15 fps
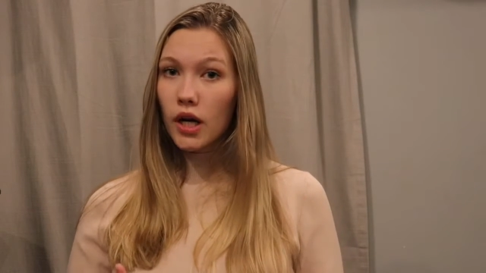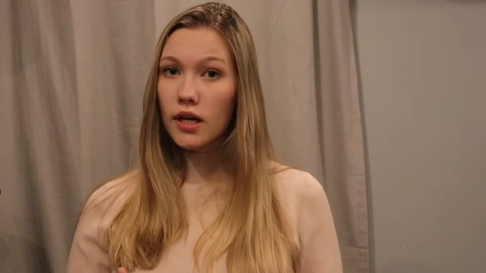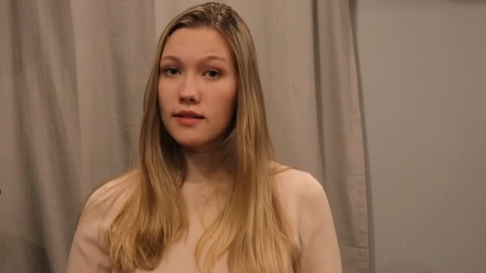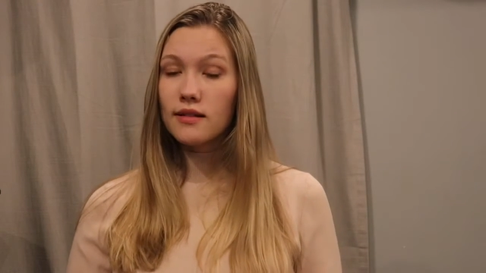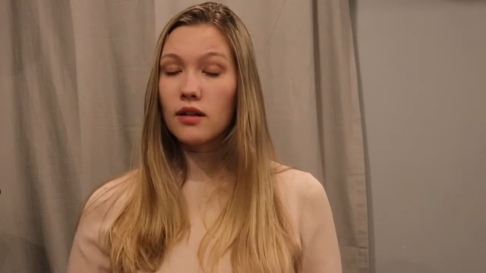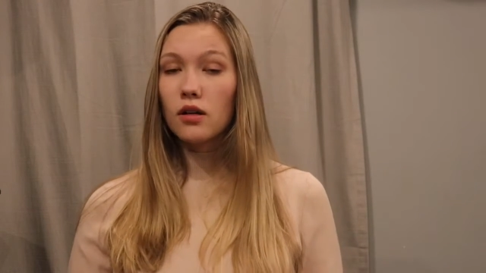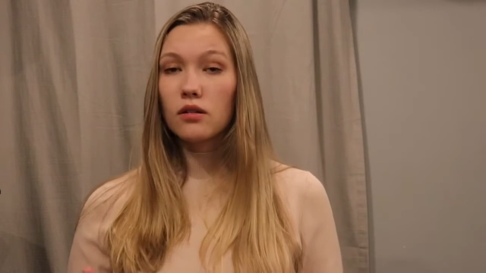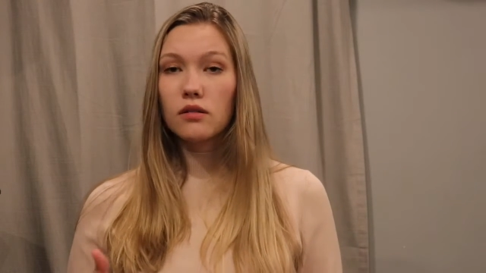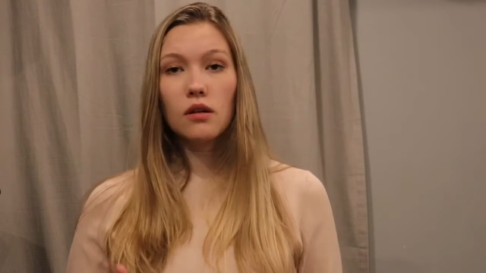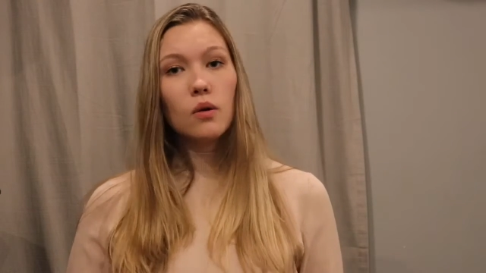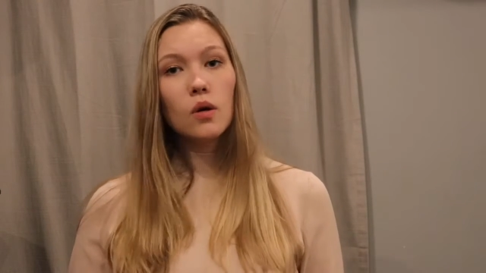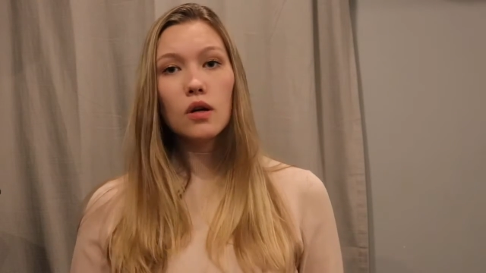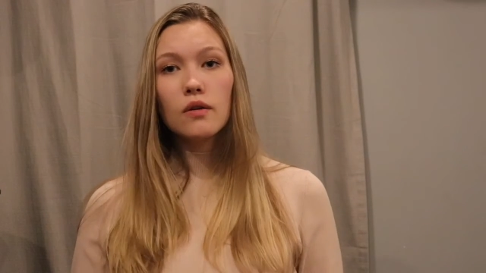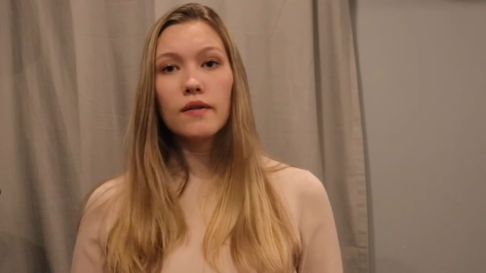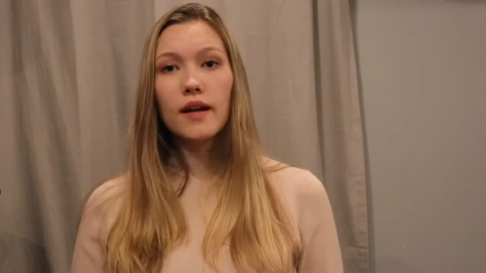it's in our
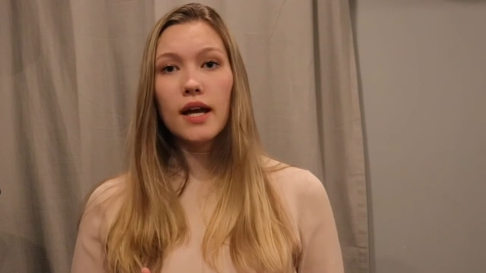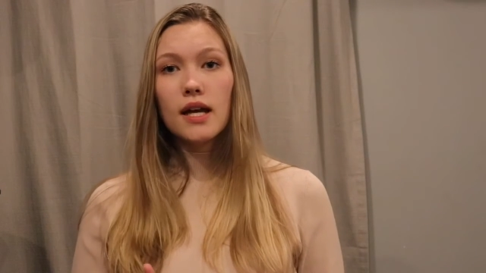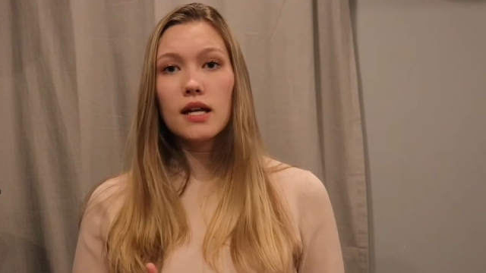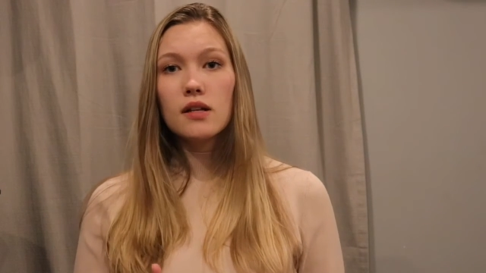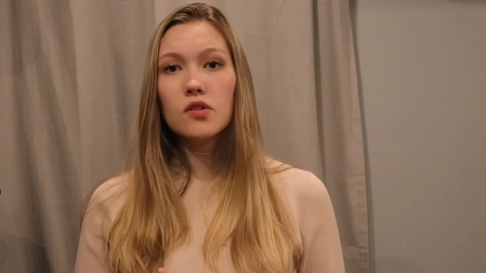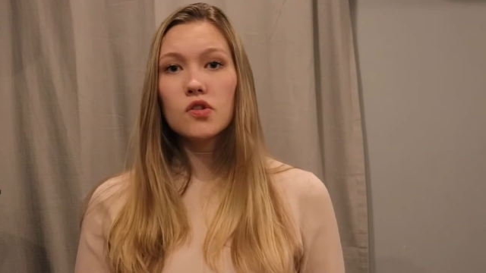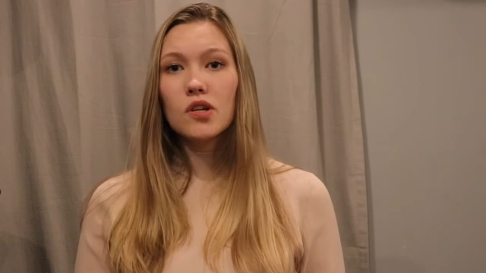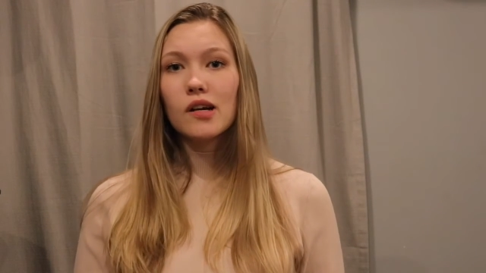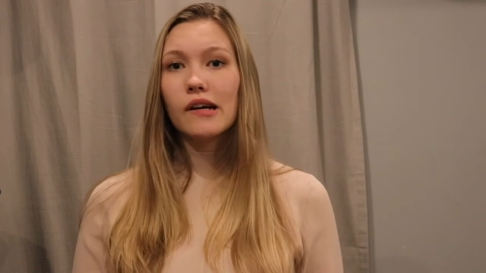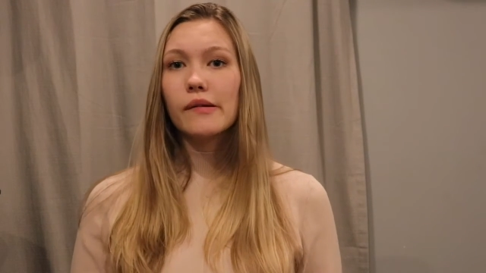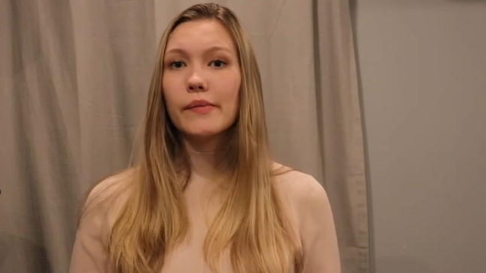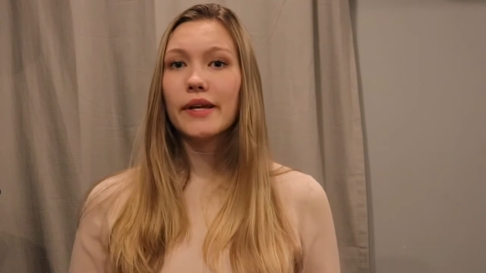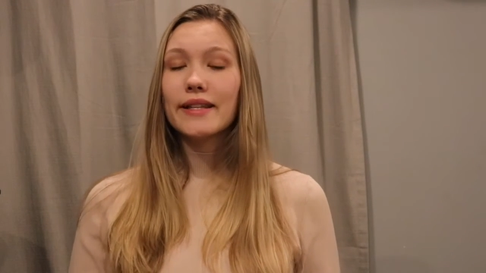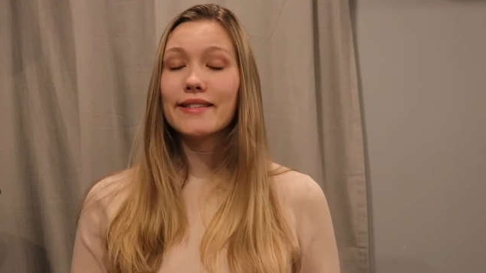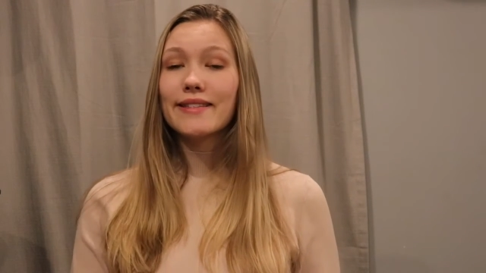lower range,
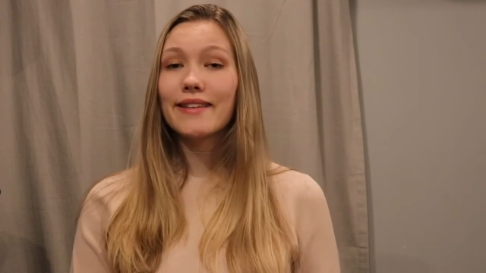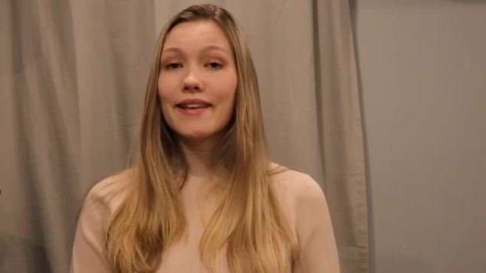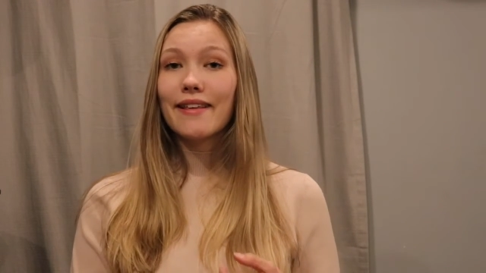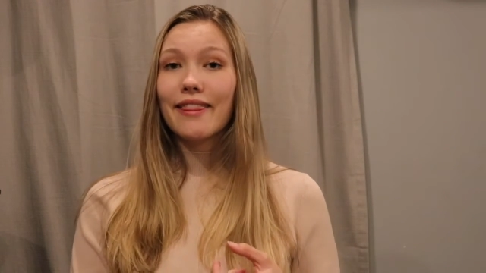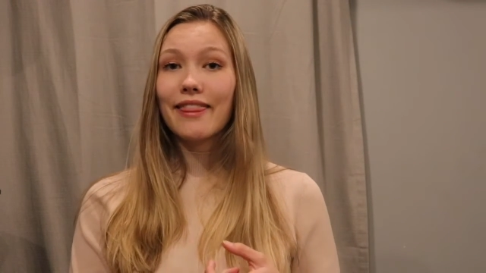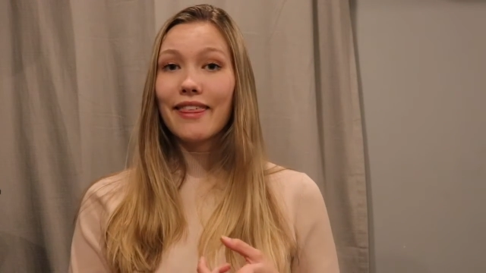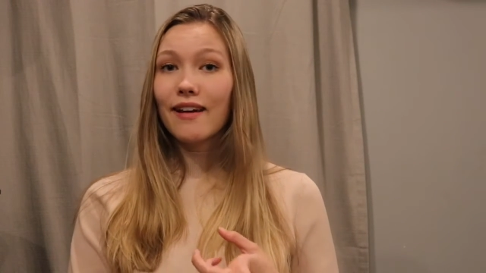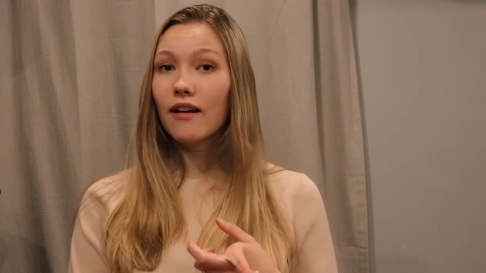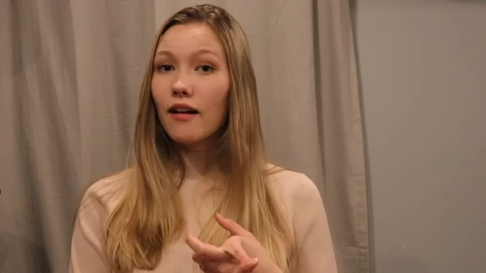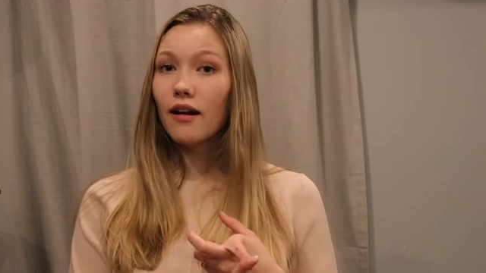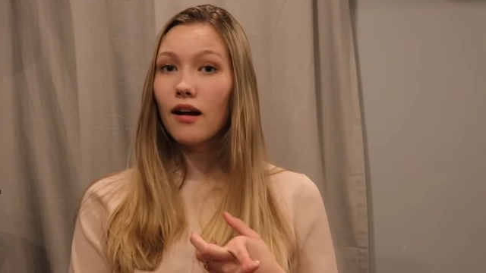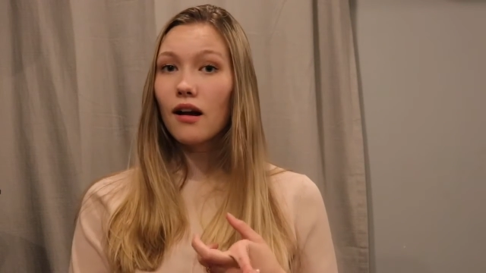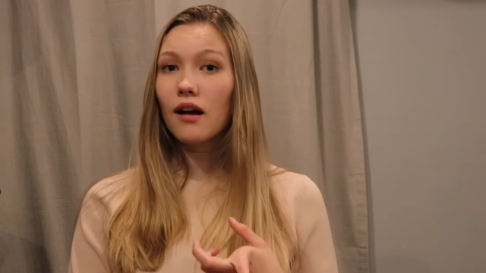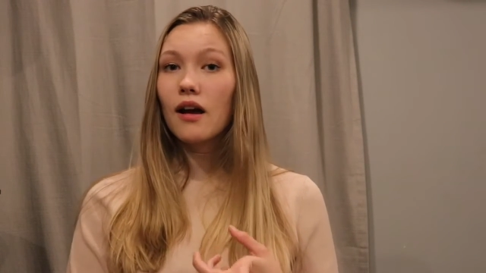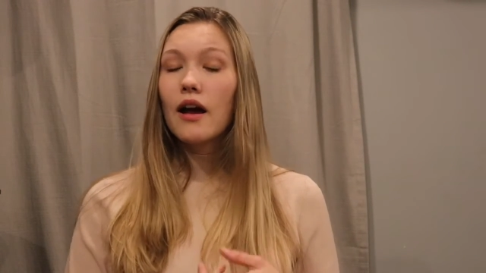um, it's
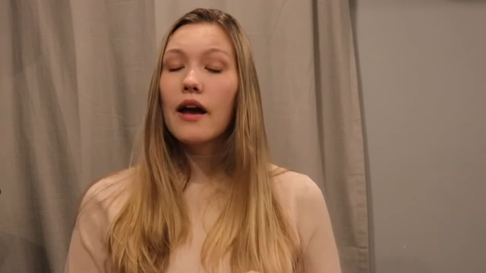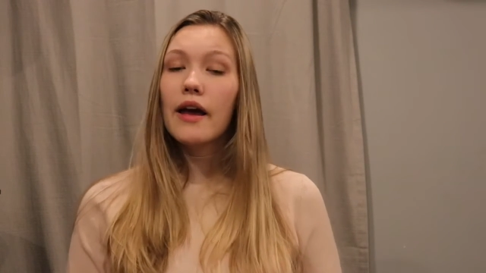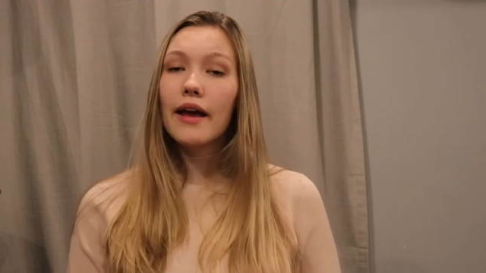thicker,